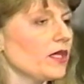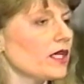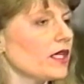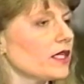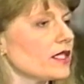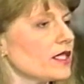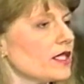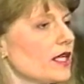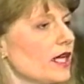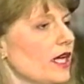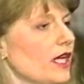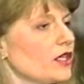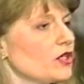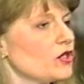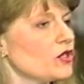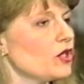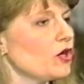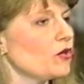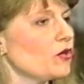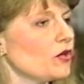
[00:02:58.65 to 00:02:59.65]
because it
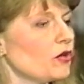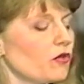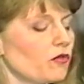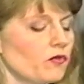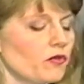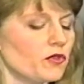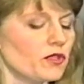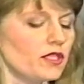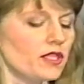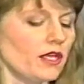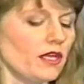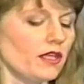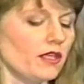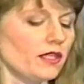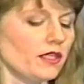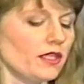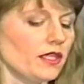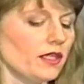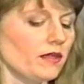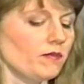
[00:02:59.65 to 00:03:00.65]
has no
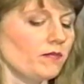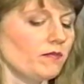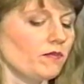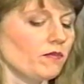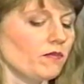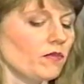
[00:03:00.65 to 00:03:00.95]
universality,